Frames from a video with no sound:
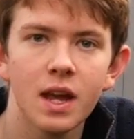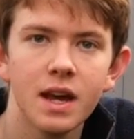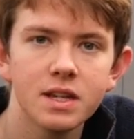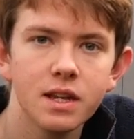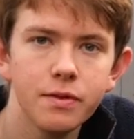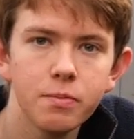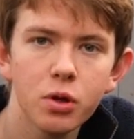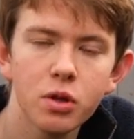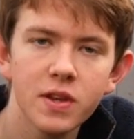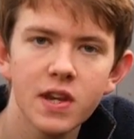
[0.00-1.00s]
And if you
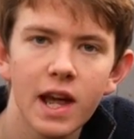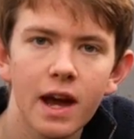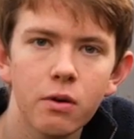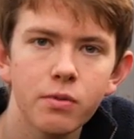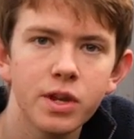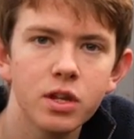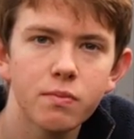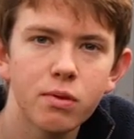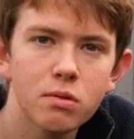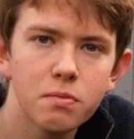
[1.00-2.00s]
put them in now, then you'll
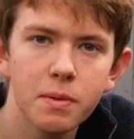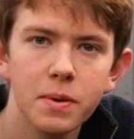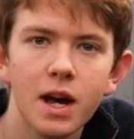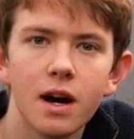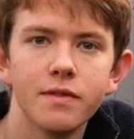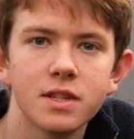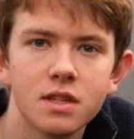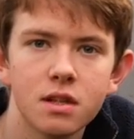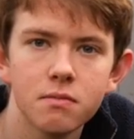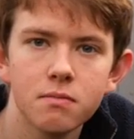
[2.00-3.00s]
probably be
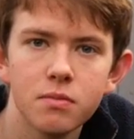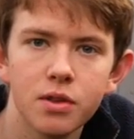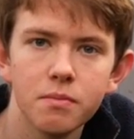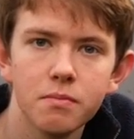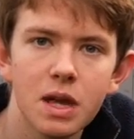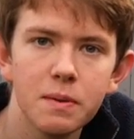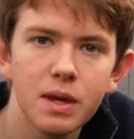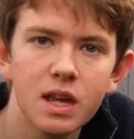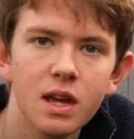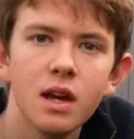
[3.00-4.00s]
harvesting them maybe
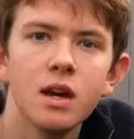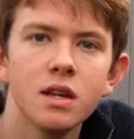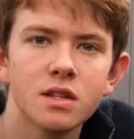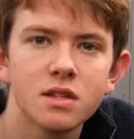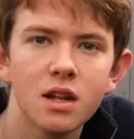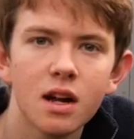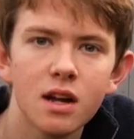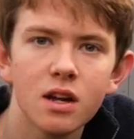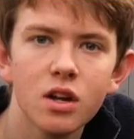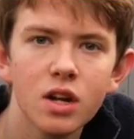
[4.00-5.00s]

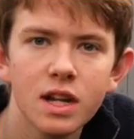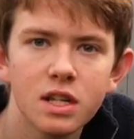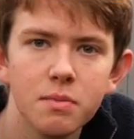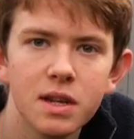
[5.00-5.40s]
start early to